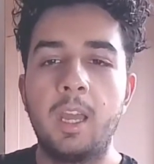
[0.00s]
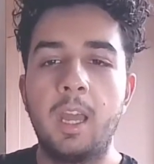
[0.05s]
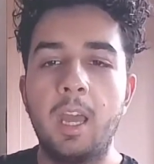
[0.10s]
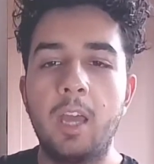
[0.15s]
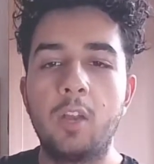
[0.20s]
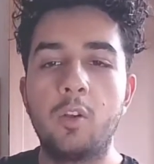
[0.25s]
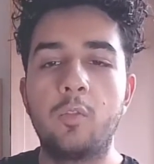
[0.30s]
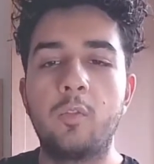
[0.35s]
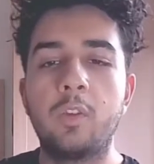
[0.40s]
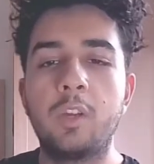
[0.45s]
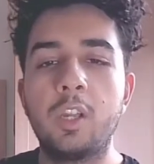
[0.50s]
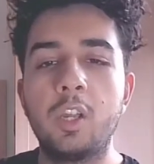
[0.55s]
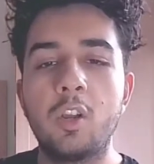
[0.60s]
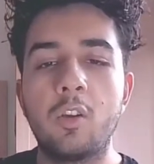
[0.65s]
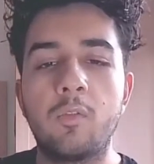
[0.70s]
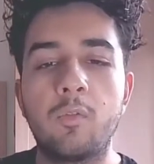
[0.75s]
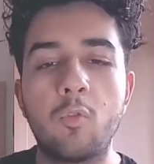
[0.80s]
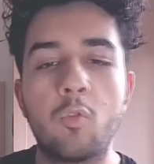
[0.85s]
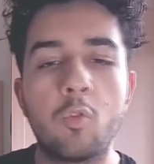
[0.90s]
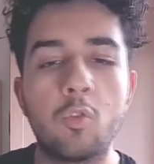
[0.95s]
And over here,
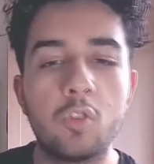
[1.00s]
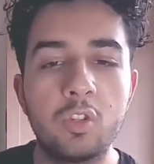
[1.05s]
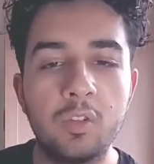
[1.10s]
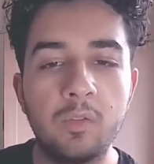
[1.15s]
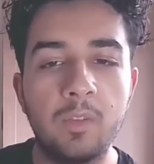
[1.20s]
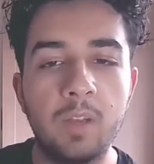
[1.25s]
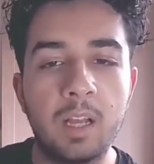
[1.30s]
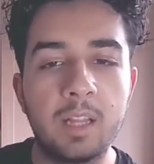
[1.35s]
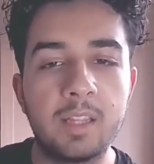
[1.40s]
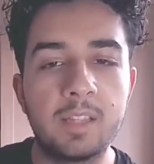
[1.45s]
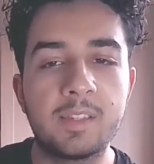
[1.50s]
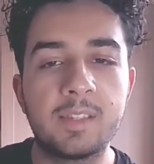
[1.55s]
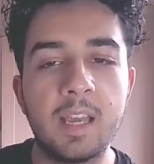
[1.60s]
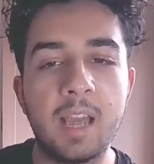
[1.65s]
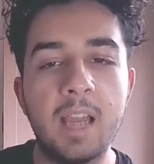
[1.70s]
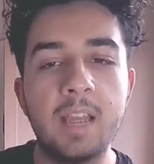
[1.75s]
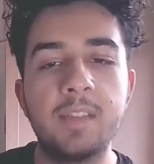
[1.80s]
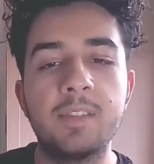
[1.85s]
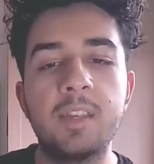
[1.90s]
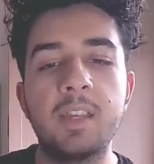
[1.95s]
of course, you've got the
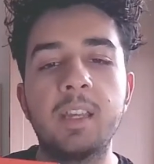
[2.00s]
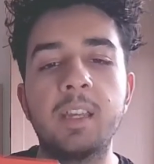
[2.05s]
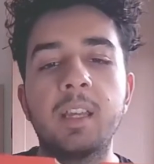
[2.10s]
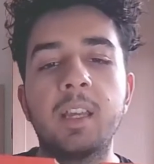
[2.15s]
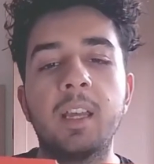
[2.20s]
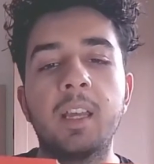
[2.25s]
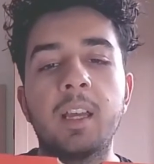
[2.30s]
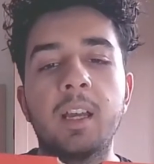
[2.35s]
sizing.